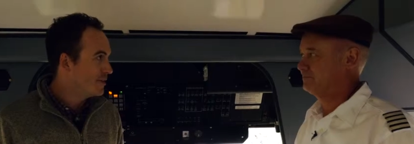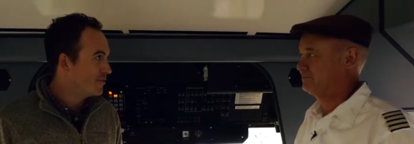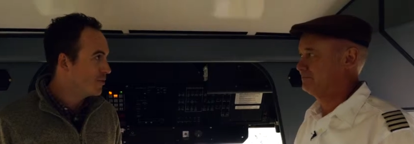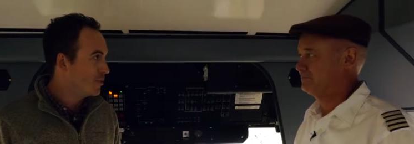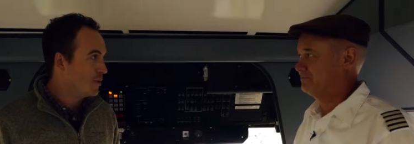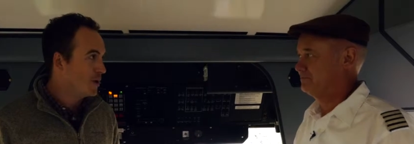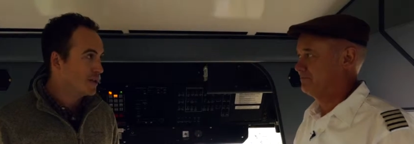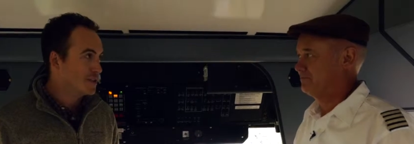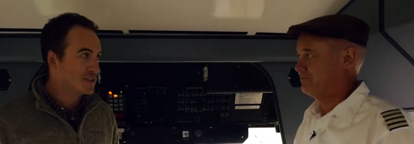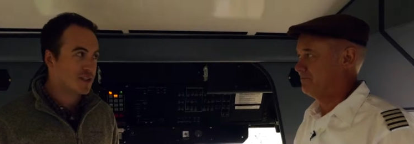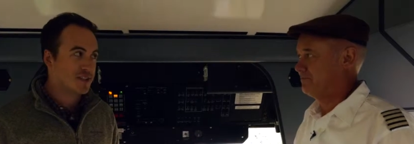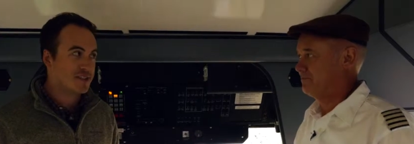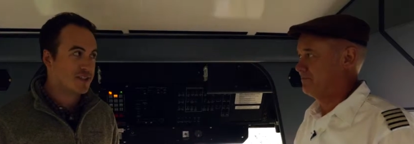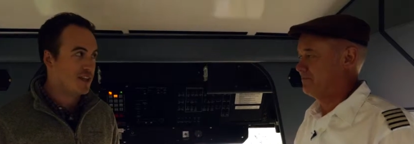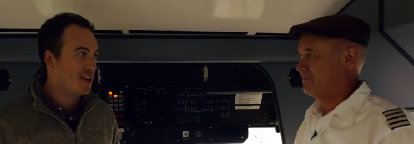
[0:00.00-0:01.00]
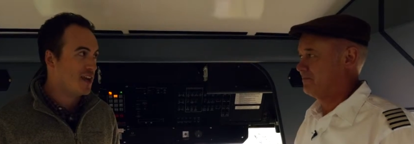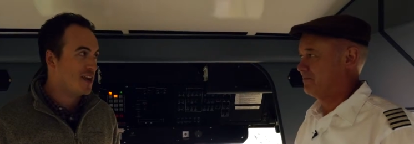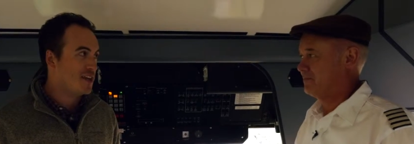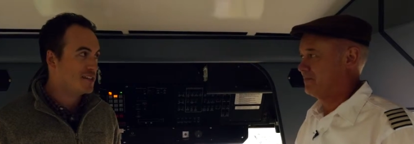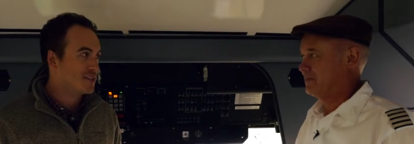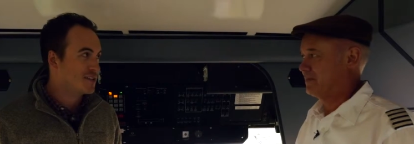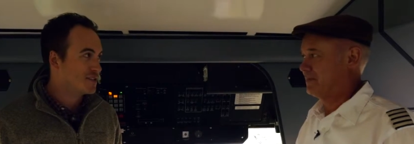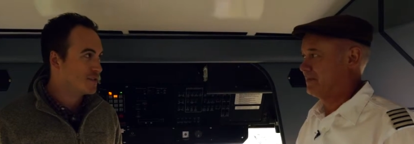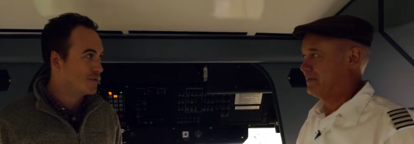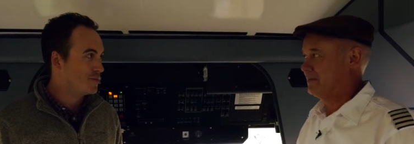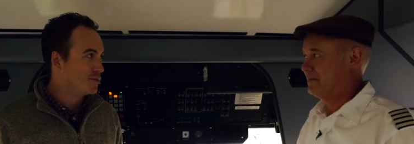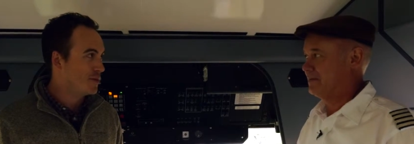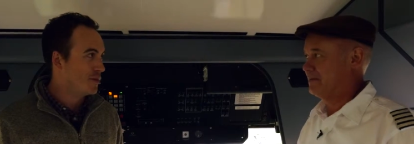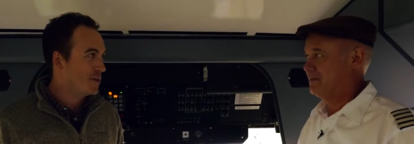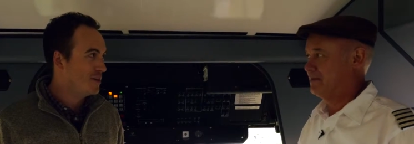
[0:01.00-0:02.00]
Speaker 1: for what 60 days so
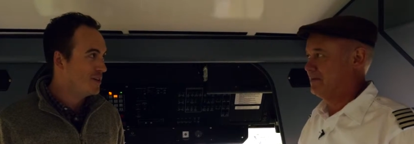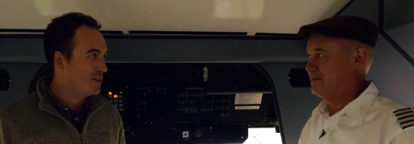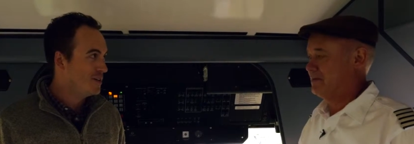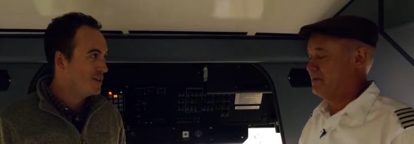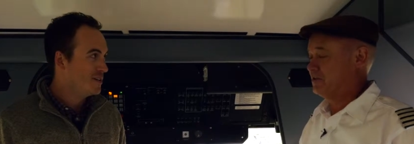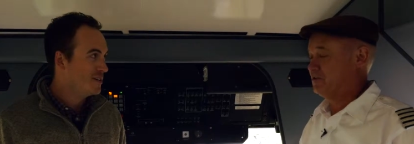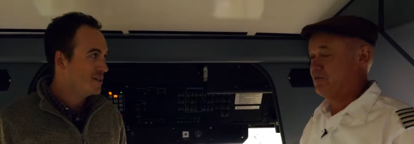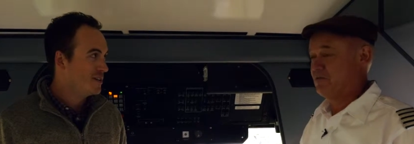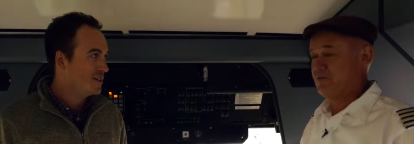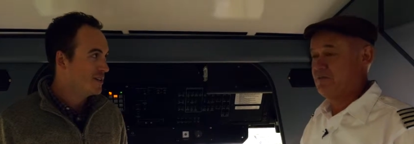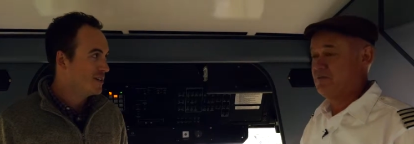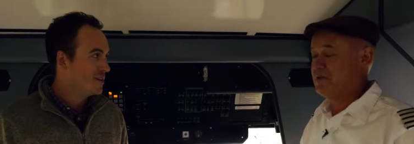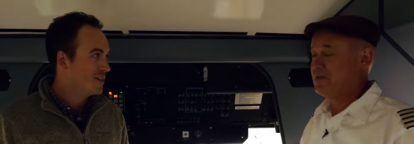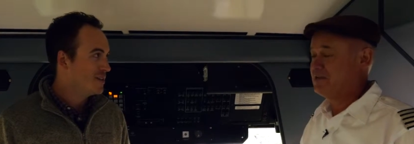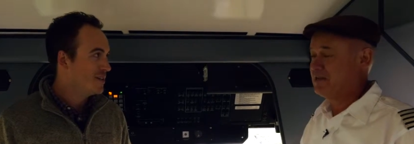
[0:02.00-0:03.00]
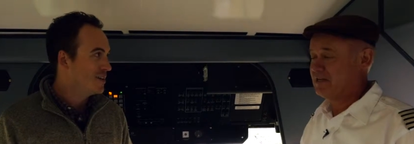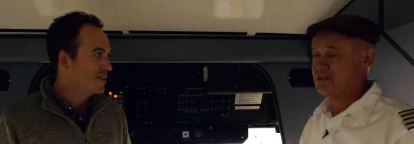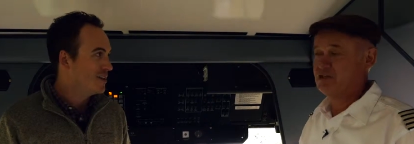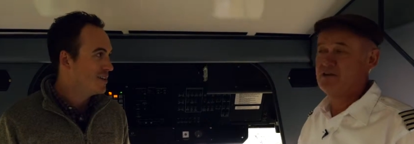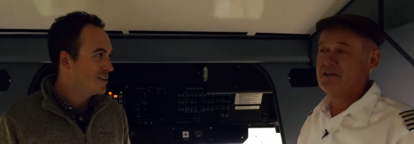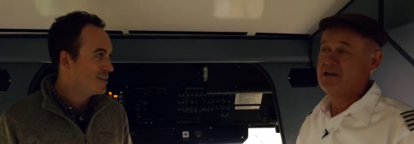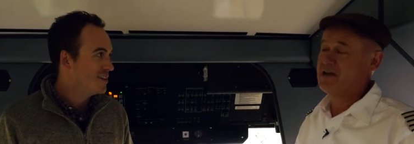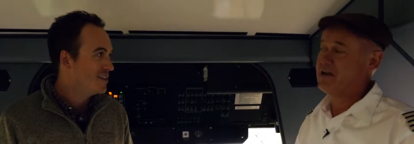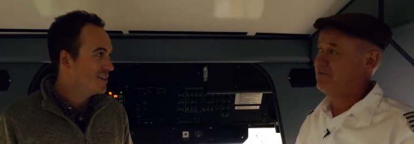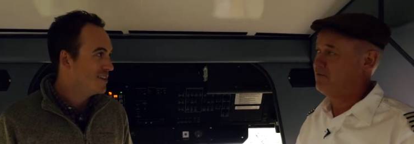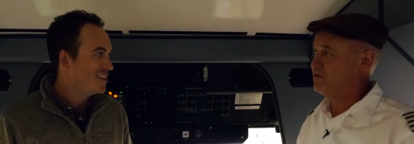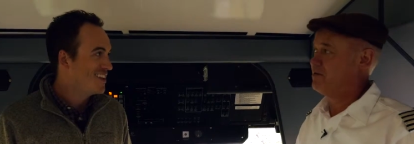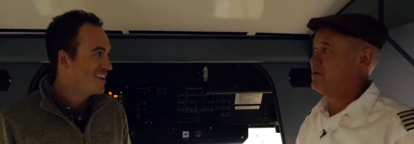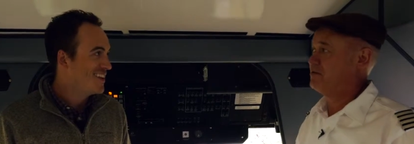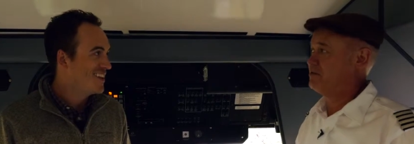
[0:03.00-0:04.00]
far. That's right.
Speaker 2: We've been literally
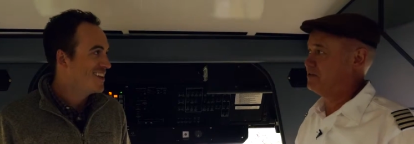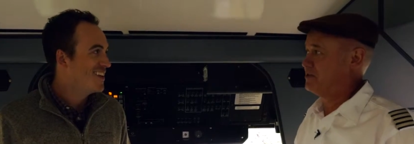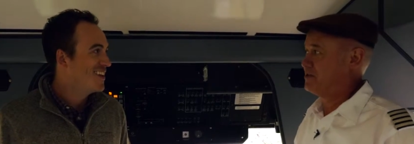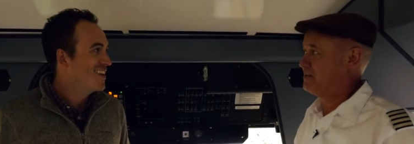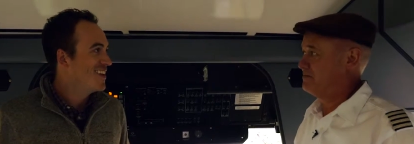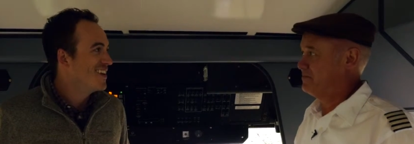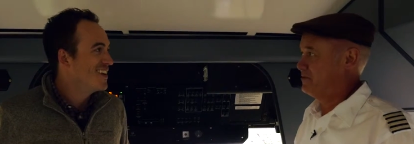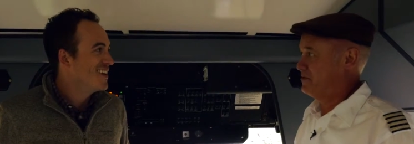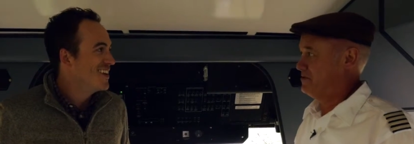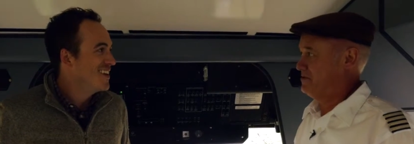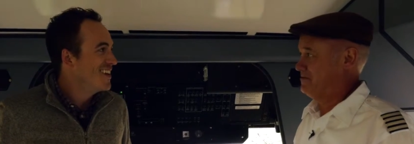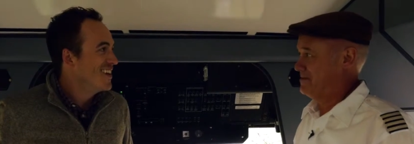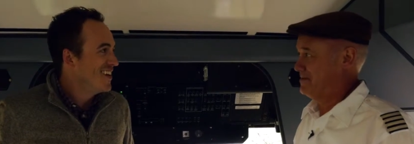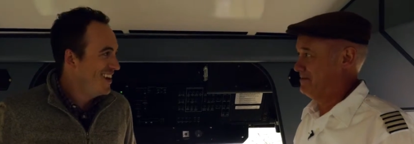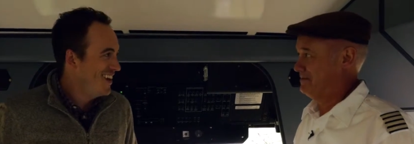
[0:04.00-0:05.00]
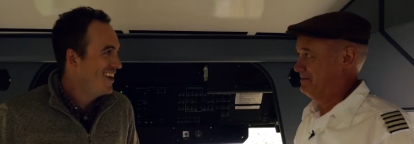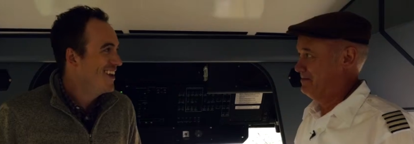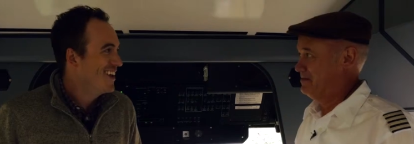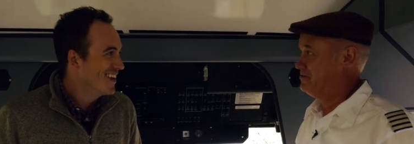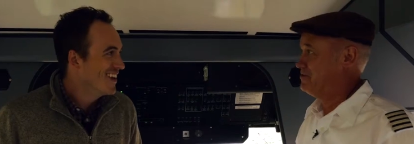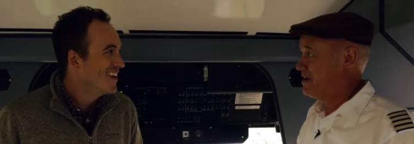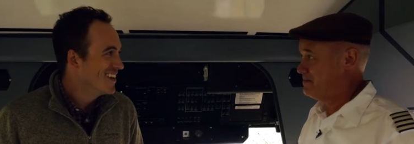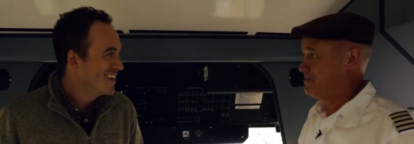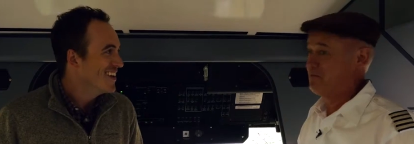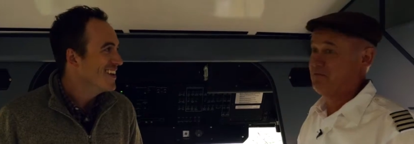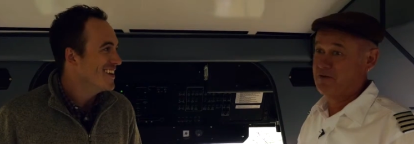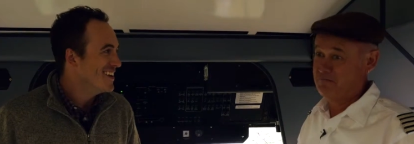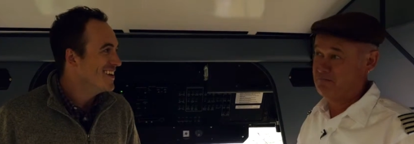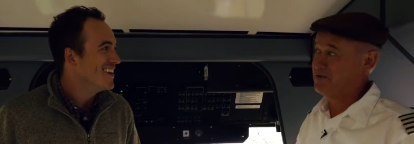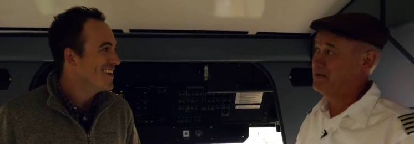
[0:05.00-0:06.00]
everywhere in the state of Missouri. You name it,
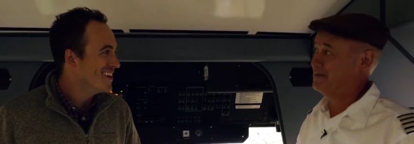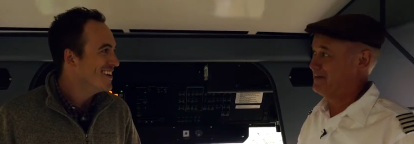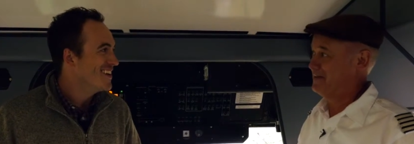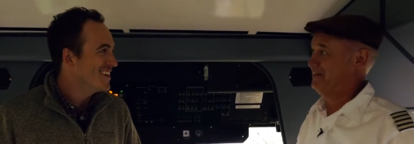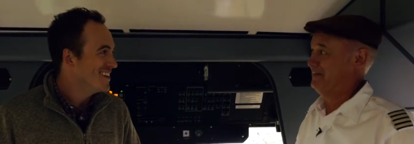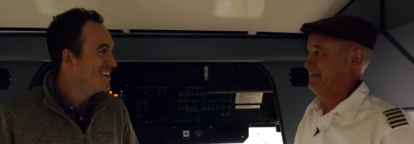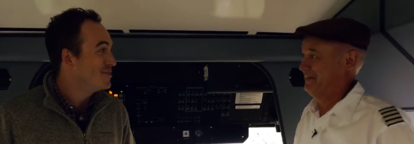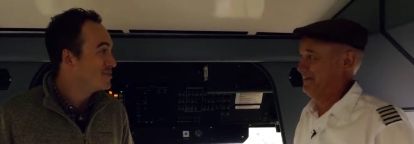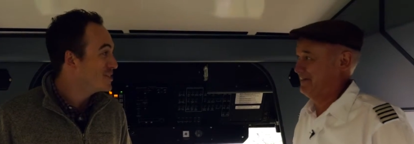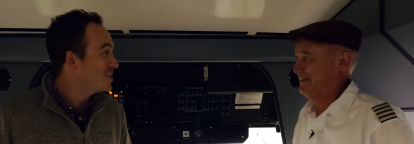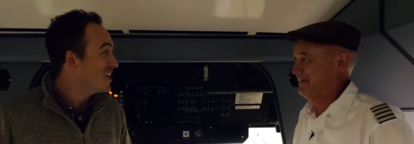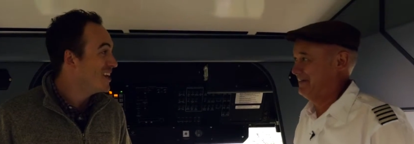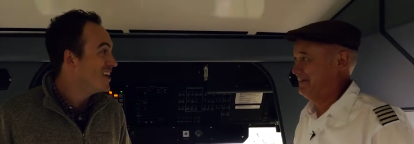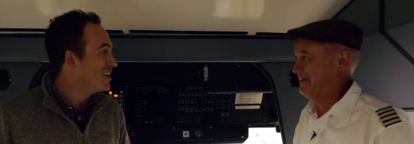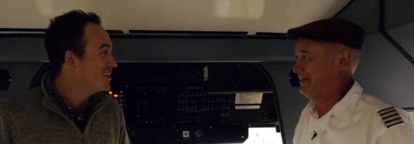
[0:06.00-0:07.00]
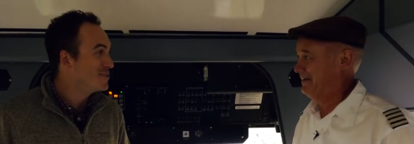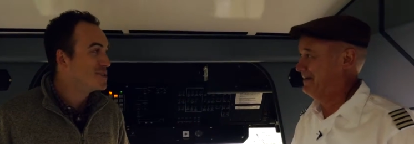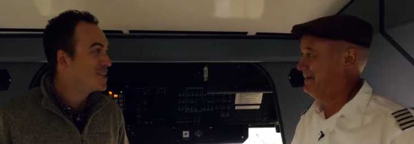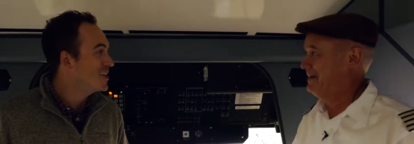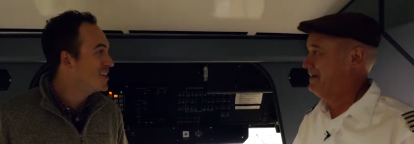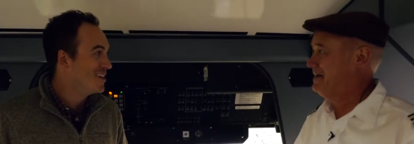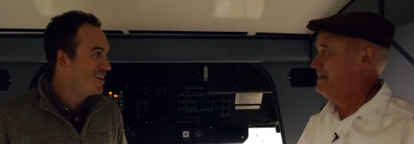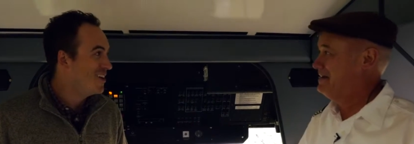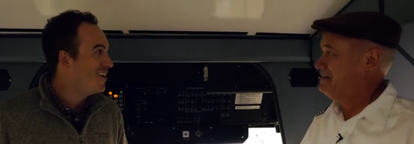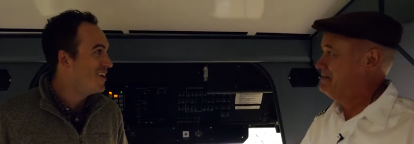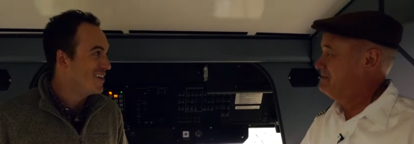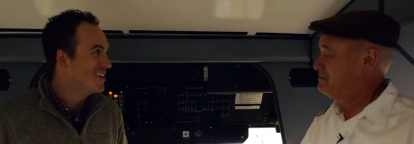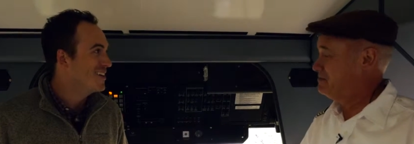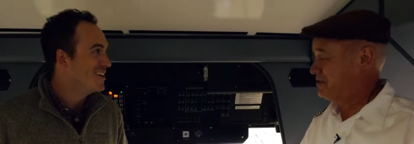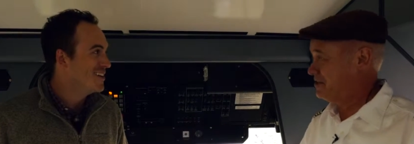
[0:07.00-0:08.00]
we've been there. You've seen it. You've seen it
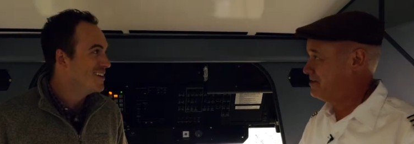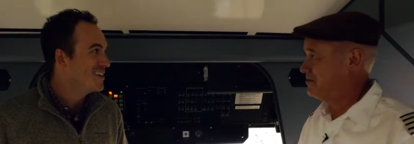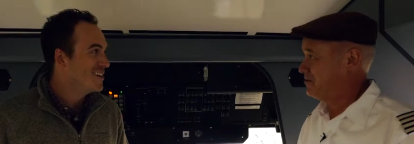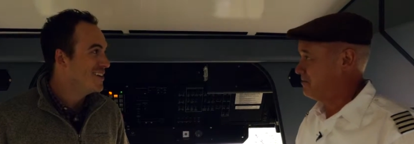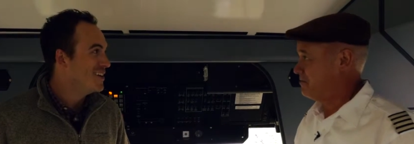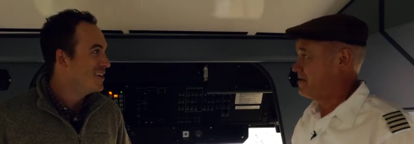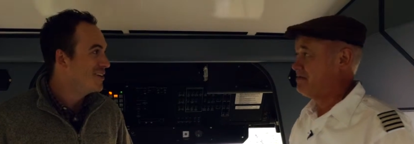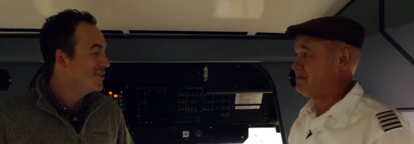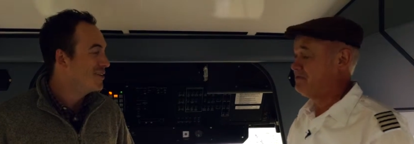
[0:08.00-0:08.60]
all. We've seen it all. We've